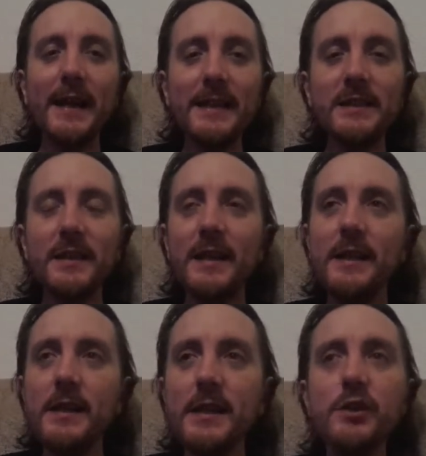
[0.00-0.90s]
it's
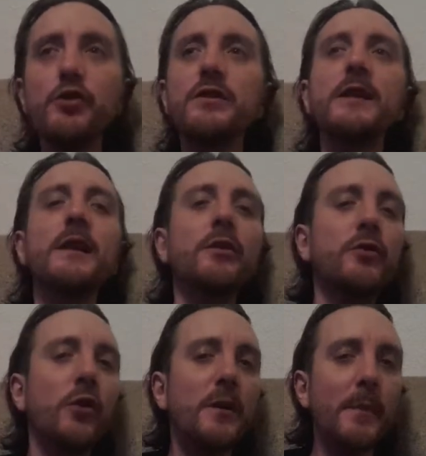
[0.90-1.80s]
in an interesting little
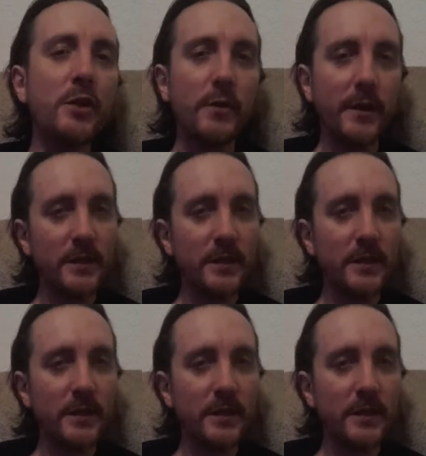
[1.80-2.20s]
documentary,